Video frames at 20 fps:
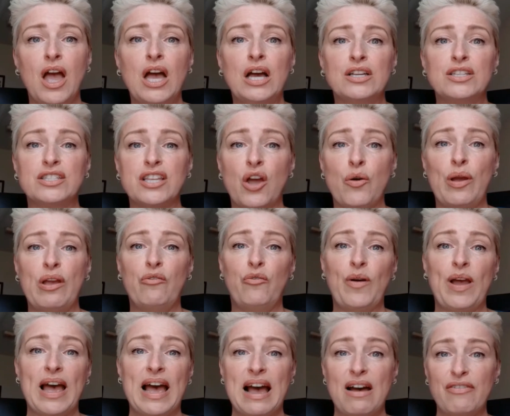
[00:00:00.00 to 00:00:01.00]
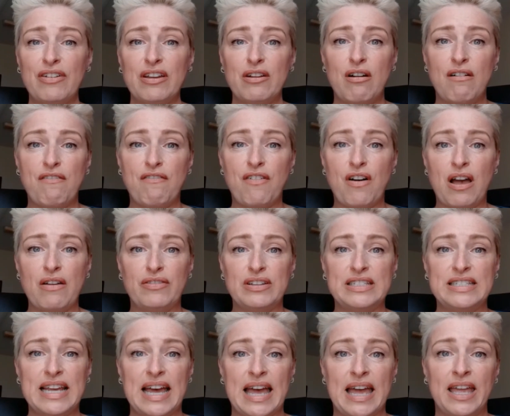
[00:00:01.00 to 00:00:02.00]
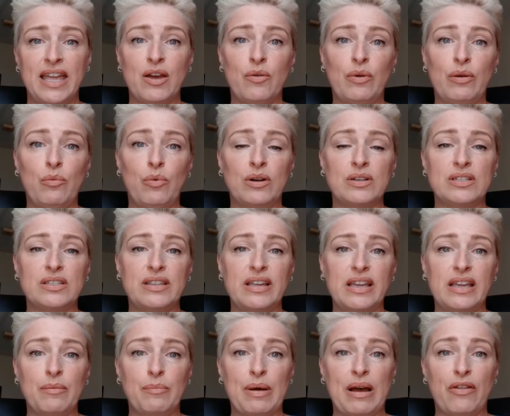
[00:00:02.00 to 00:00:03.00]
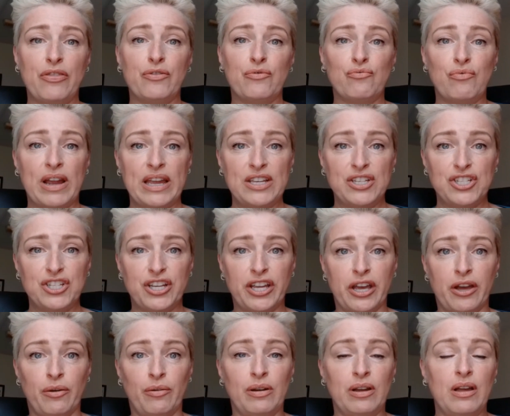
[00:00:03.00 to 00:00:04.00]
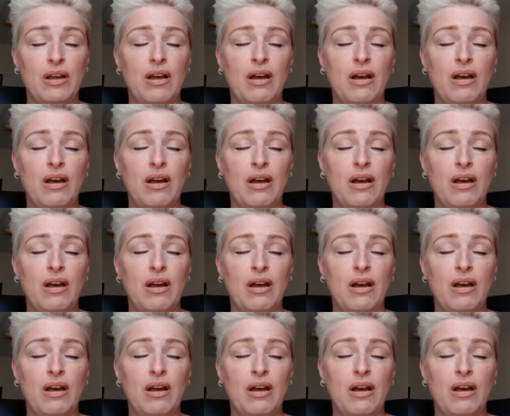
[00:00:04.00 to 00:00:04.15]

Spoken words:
So if we're having our five a day, we want to think about the ratio.